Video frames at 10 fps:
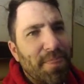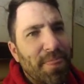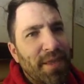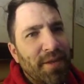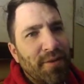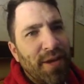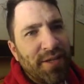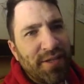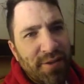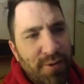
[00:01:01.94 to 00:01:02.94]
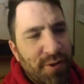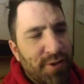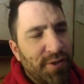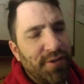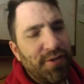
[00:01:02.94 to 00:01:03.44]
you know, I could go on
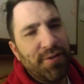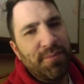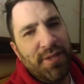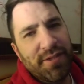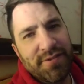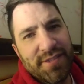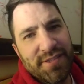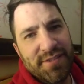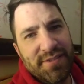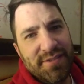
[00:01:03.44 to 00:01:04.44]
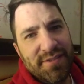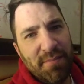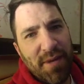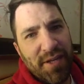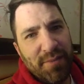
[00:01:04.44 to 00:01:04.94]
and on about these
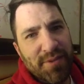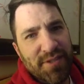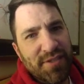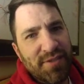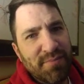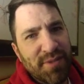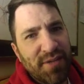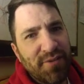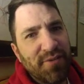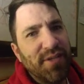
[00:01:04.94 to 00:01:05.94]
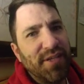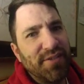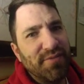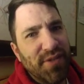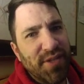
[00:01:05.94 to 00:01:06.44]
demonic possession, but I don't think it's
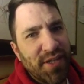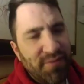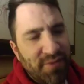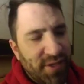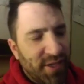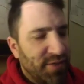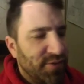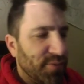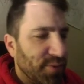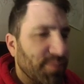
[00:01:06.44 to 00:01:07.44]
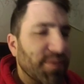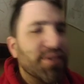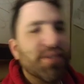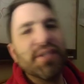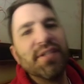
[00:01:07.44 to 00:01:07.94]
very edifying. I do want to
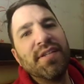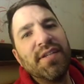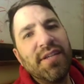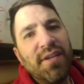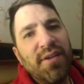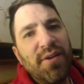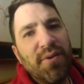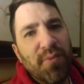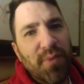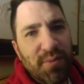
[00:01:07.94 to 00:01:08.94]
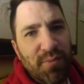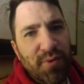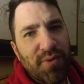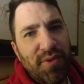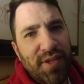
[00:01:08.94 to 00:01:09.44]
mention one
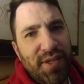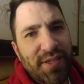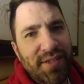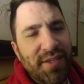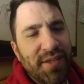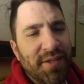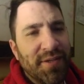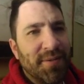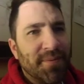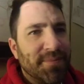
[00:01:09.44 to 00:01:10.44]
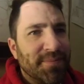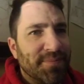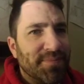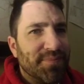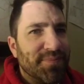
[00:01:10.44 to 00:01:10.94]
more thing, um,
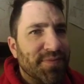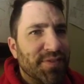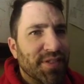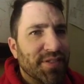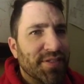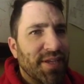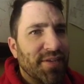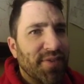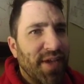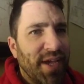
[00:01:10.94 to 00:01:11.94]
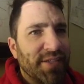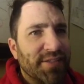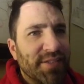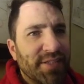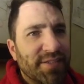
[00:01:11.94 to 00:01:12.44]
just out of Acts
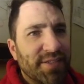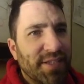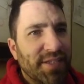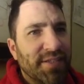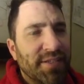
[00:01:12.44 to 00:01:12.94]
sixteen.